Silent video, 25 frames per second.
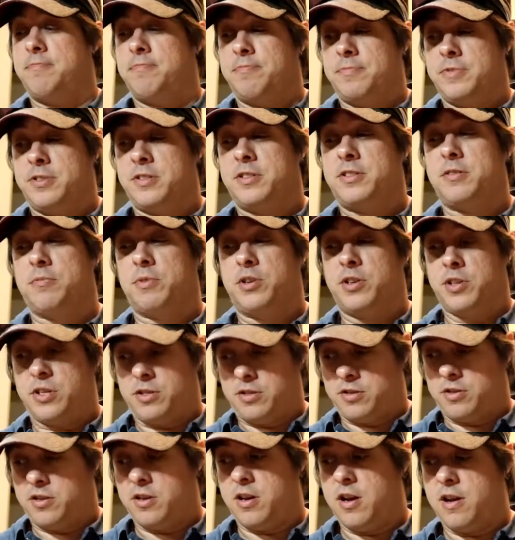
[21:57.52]
Just some good
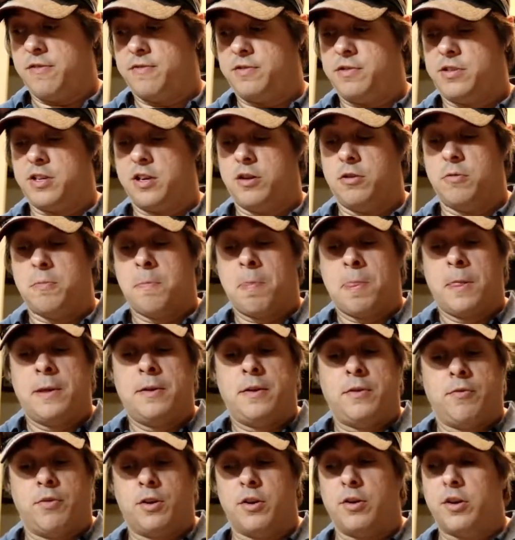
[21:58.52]
stuff. So
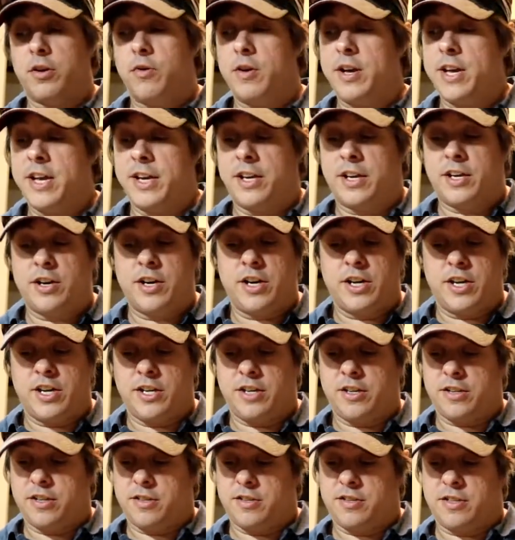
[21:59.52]
we're gonna go ahead and cut
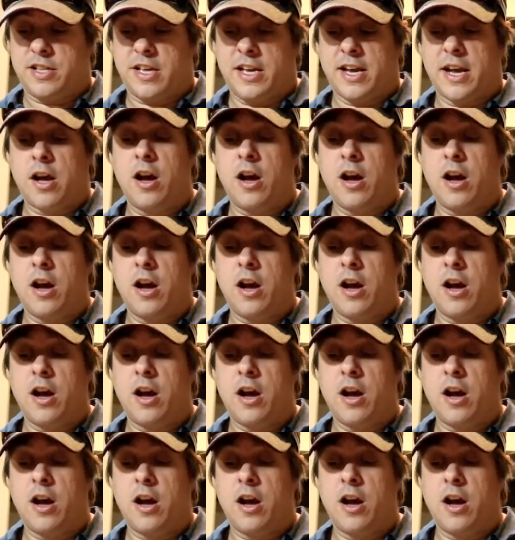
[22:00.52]
into this thing.